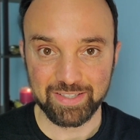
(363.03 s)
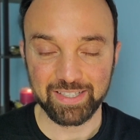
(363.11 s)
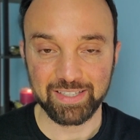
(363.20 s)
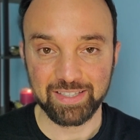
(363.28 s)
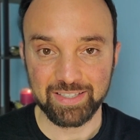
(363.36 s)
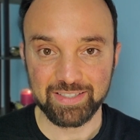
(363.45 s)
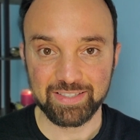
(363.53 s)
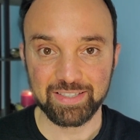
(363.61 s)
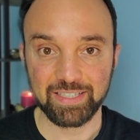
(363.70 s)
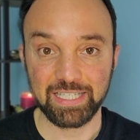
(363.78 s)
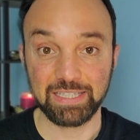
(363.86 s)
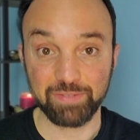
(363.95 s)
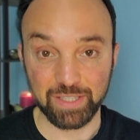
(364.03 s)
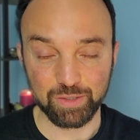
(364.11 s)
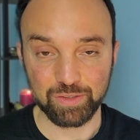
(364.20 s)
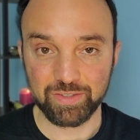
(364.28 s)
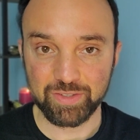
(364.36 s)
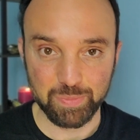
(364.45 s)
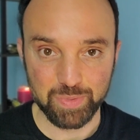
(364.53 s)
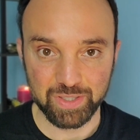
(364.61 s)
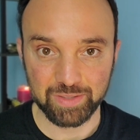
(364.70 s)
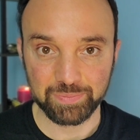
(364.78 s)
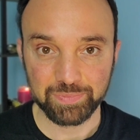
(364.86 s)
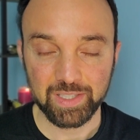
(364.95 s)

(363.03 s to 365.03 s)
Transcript: like this in the video description.